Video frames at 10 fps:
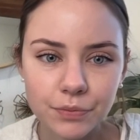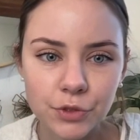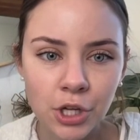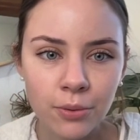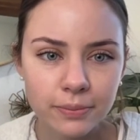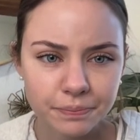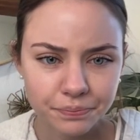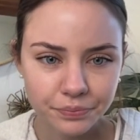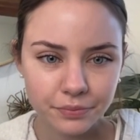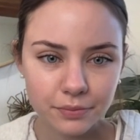So
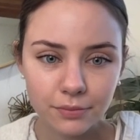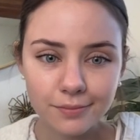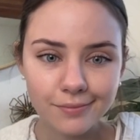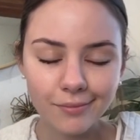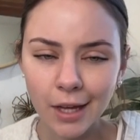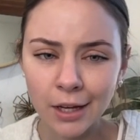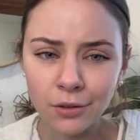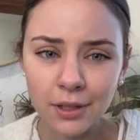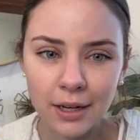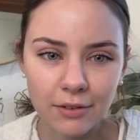I don't
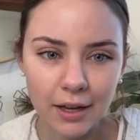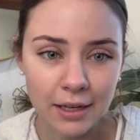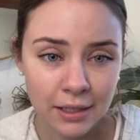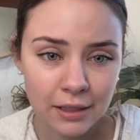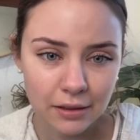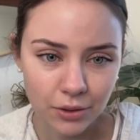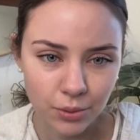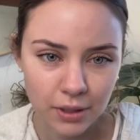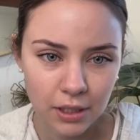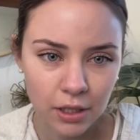think I have any
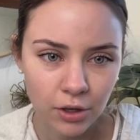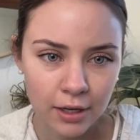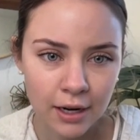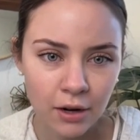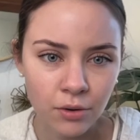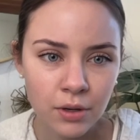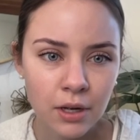liquidity right now.